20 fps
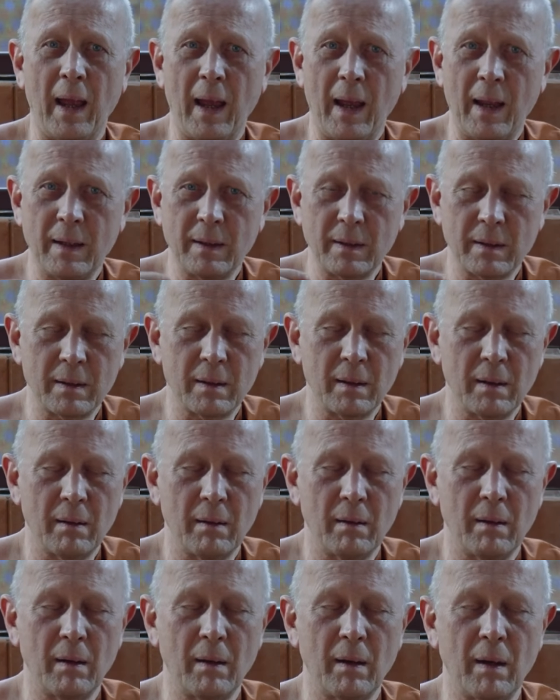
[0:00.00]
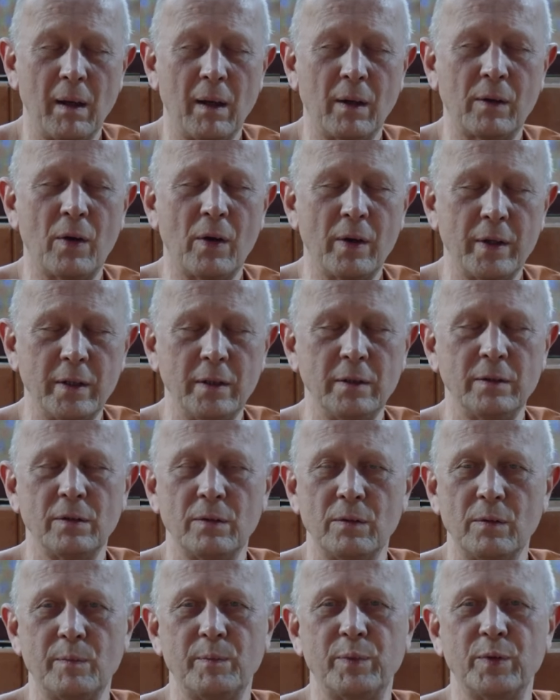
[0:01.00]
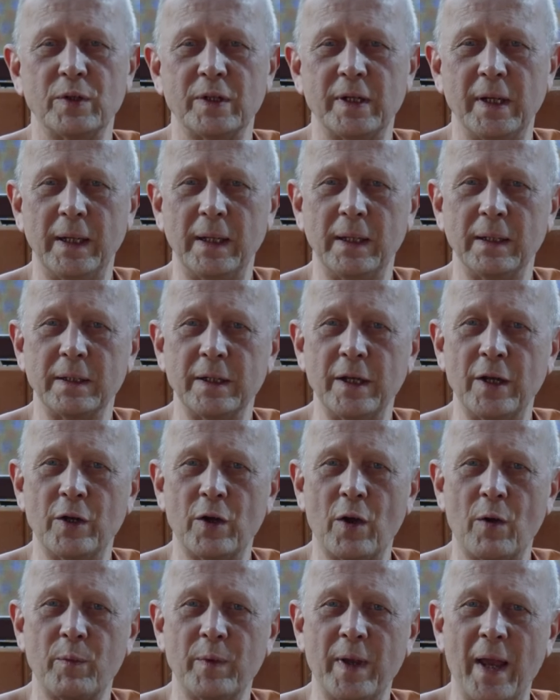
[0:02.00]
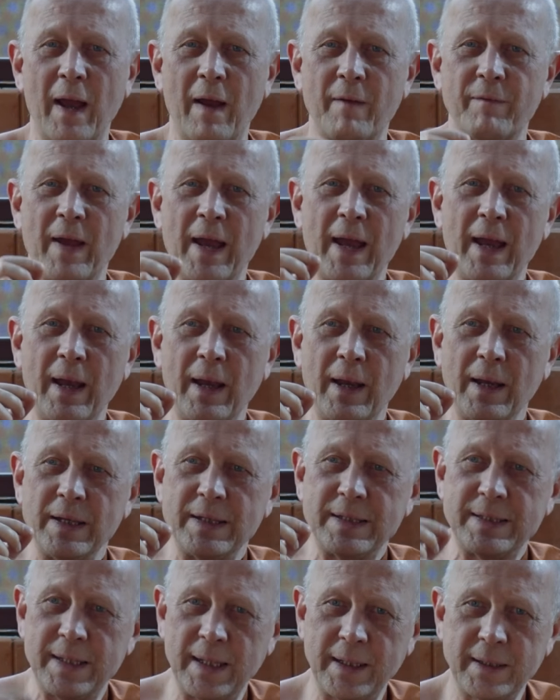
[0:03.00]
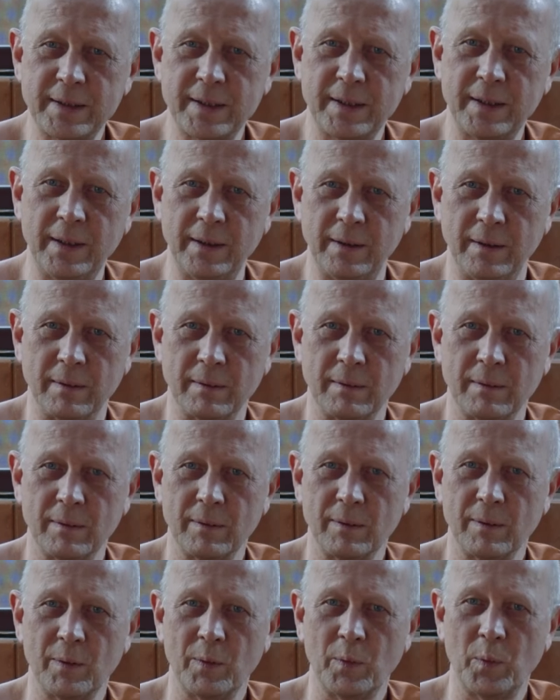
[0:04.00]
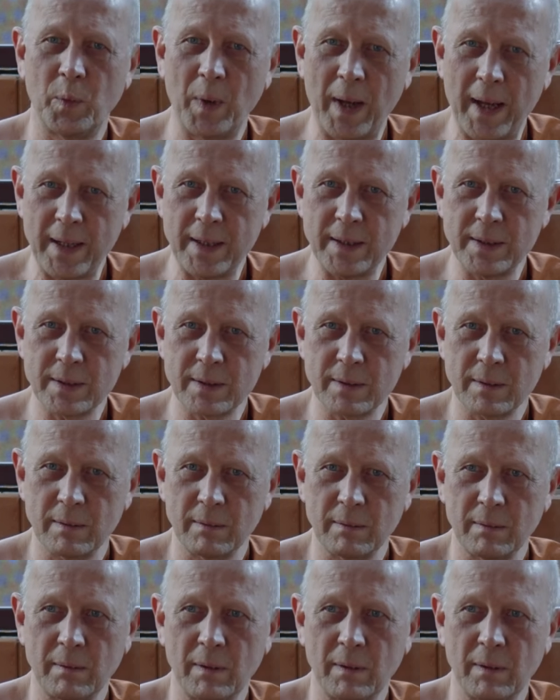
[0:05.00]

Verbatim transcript: And according to Luangta Maha, you know, we have sixteen ways,